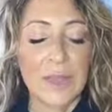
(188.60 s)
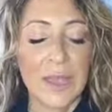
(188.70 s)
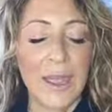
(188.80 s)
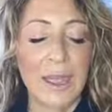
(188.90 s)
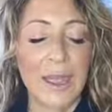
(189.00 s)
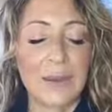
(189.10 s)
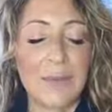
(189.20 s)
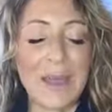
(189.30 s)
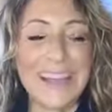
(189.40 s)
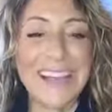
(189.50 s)
And my
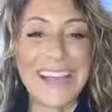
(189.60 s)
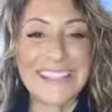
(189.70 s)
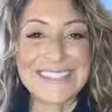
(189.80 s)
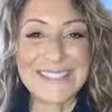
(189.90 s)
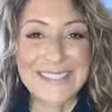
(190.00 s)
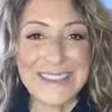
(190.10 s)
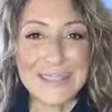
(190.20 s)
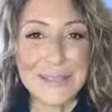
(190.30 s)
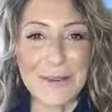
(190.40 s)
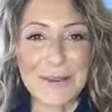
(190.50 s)
clients know this, so
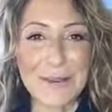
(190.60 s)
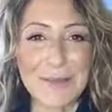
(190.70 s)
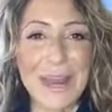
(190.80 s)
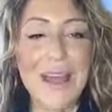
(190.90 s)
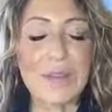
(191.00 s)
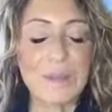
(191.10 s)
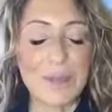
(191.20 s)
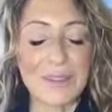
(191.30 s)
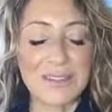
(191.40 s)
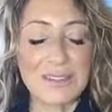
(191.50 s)
I'm gonna have you
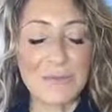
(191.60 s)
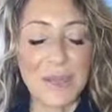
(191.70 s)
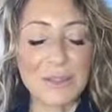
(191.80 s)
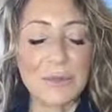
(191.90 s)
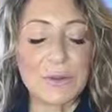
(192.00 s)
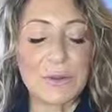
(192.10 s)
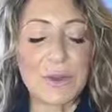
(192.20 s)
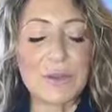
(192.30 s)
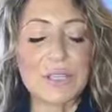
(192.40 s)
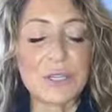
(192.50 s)
breathe deep in through your
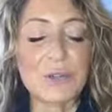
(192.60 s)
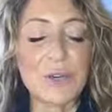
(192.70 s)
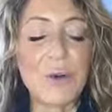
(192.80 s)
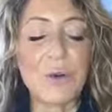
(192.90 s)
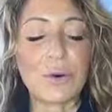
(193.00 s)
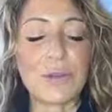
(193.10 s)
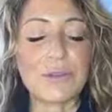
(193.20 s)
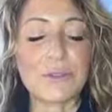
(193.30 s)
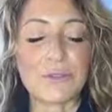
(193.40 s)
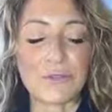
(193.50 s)
nose, and you're gonna hold it
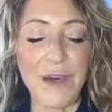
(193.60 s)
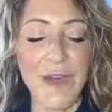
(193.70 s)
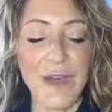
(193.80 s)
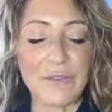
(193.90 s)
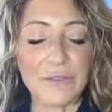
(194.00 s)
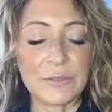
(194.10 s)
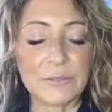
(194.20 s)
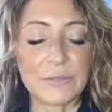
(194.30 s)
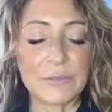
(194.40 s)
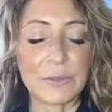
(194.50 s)
for 5,
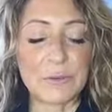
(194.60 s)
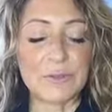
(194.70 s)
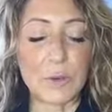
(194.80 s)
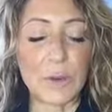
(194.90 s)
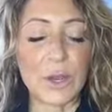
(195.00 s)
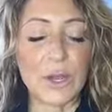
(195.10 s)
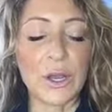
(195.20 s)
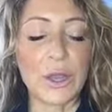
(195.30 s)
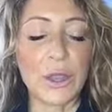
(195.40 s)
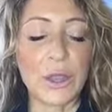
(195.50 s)
4,
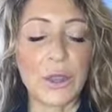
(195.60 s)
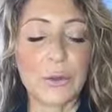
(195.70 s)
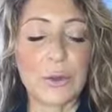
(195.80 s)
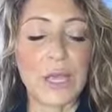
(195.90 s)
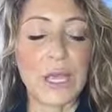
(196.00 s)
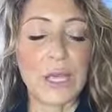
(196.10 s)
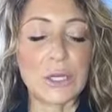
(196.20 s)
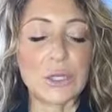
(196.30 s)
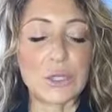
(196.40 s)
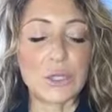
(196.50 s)
3,
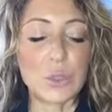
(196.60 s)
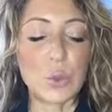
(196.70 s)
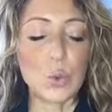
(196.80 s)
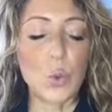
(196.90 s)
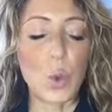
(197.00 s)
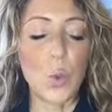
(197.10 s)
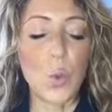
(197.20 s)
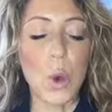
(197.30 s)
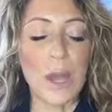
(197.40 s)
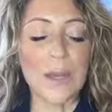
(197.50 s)
2,
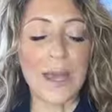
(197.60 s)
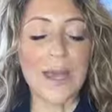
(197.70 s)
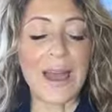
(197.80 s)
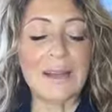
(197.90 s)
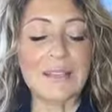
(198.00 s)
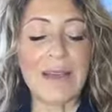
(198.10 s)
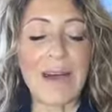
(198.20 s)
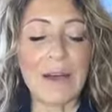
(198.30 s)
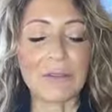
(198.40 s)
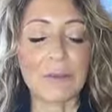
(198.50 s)
1, and exhale
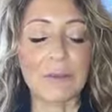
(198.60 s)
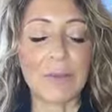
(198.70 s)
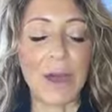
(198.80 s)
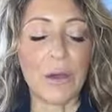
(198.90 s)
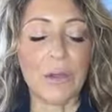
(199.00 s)
out through your mouth.